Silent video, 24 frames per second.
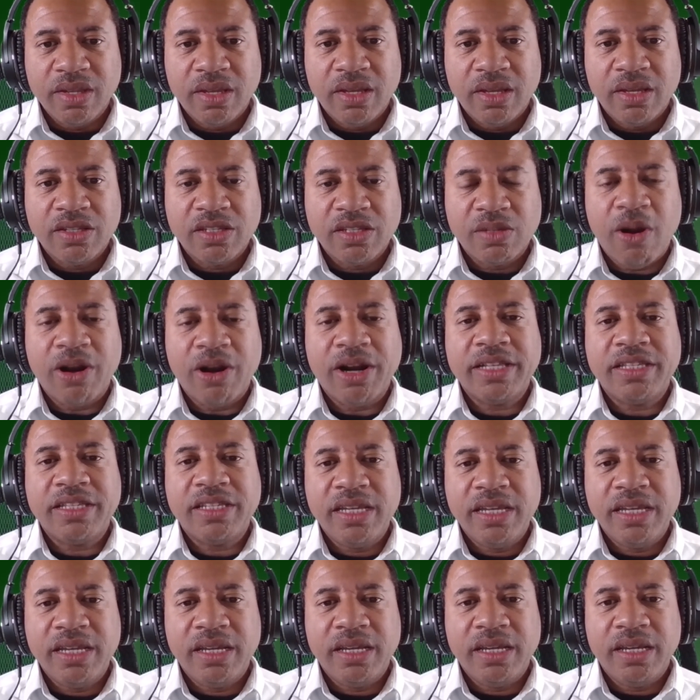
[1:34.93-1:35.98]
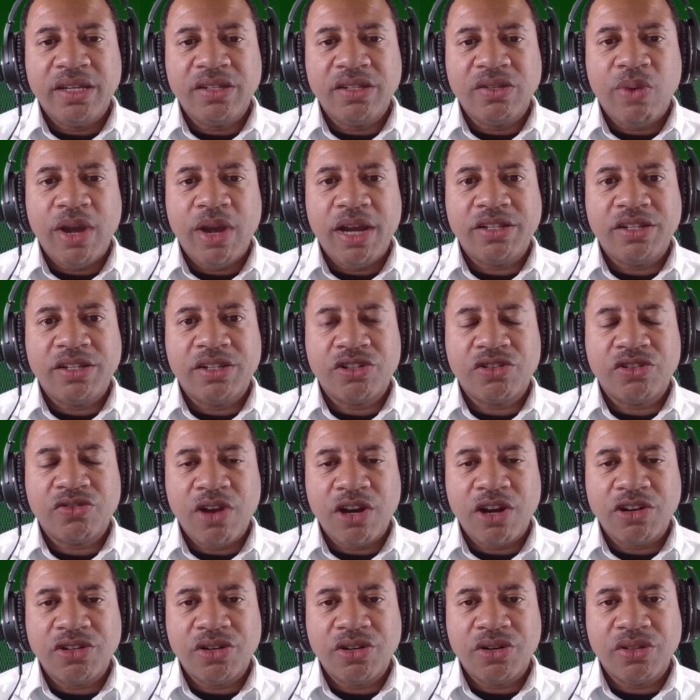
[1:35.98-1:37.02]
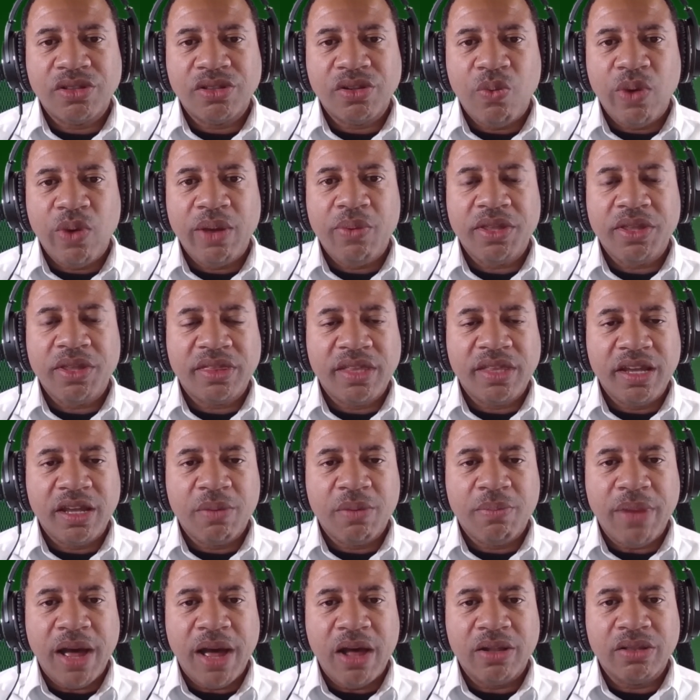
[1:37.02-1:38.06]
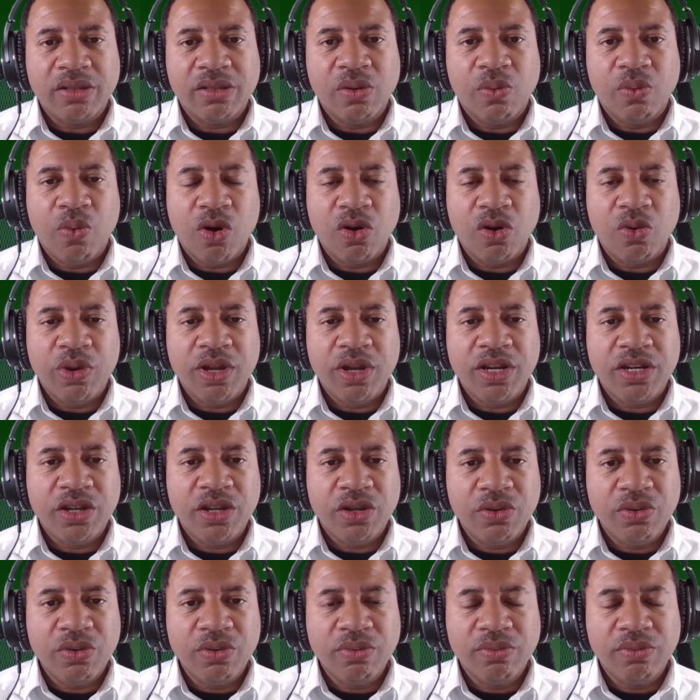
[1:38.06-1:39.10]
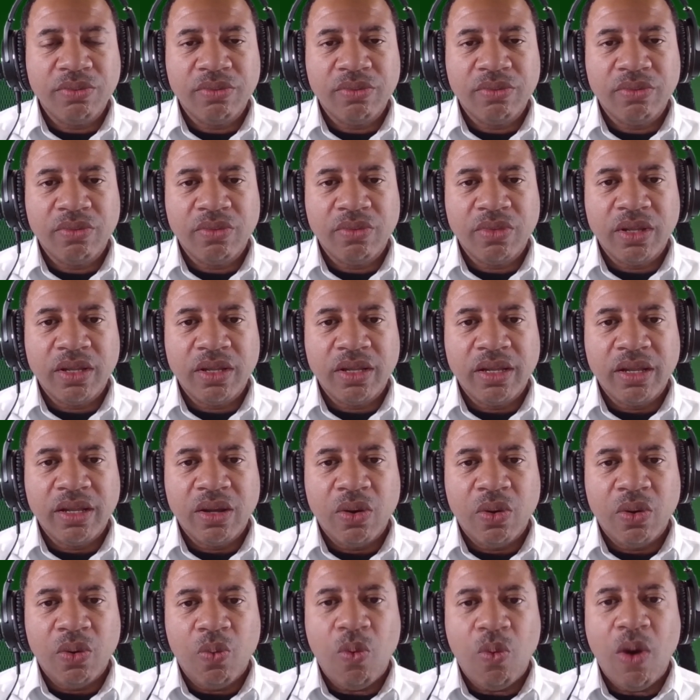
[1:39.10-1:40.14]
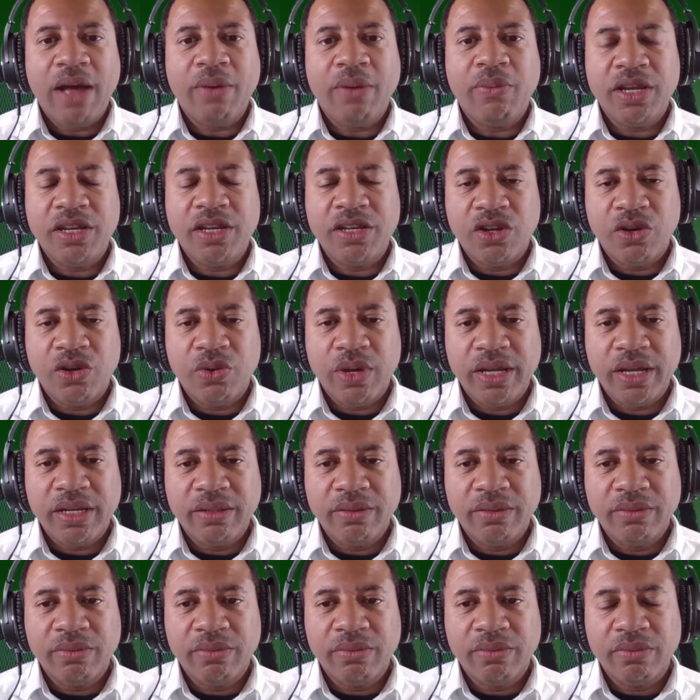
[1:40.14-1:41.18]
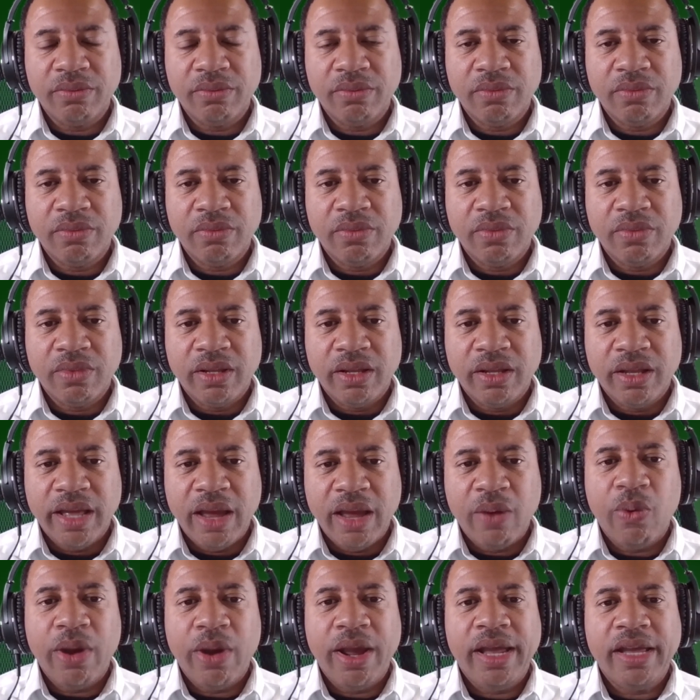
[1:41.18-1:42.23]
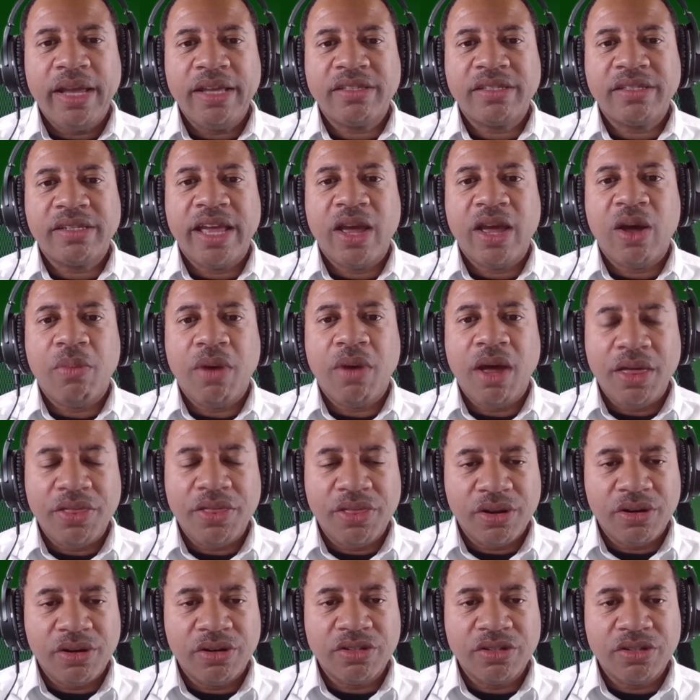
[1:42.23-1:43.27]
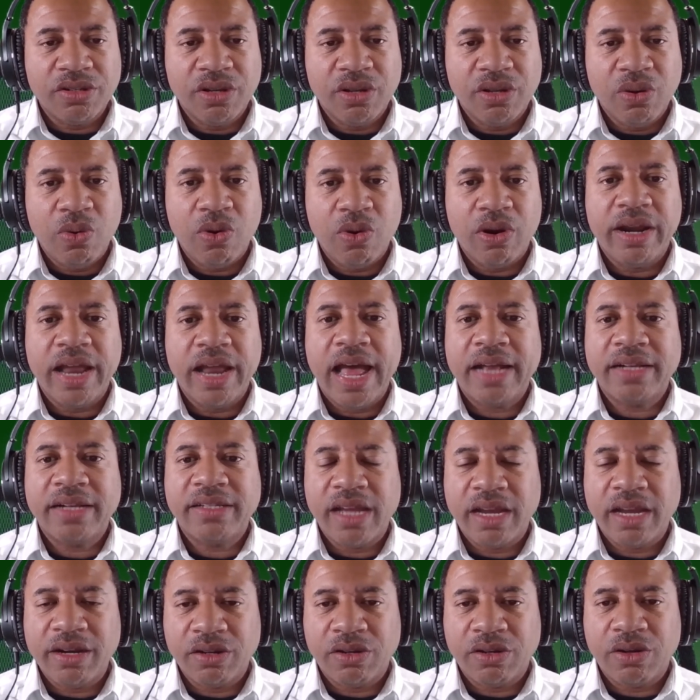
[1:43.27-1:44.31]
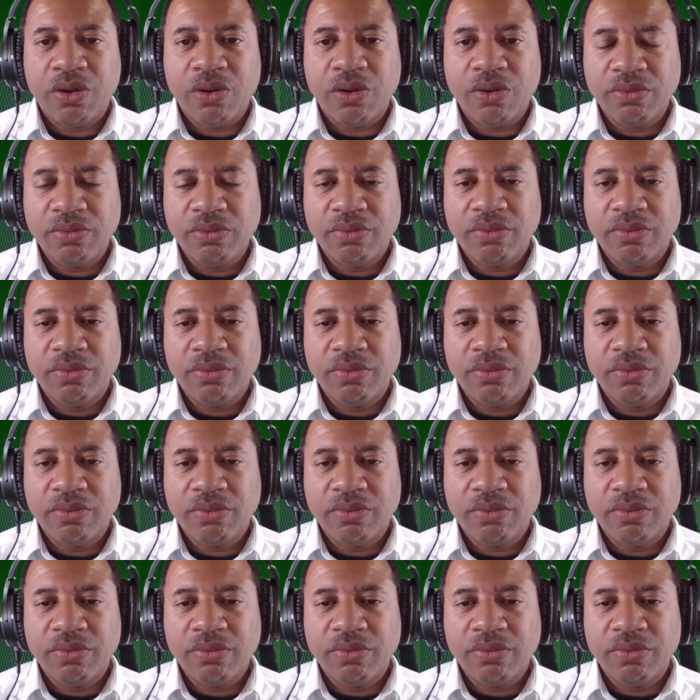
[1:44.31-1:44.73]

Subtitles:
Smart IT is a way to structure the way we think about the work we do, why we do it, and ways to help others who are non-technical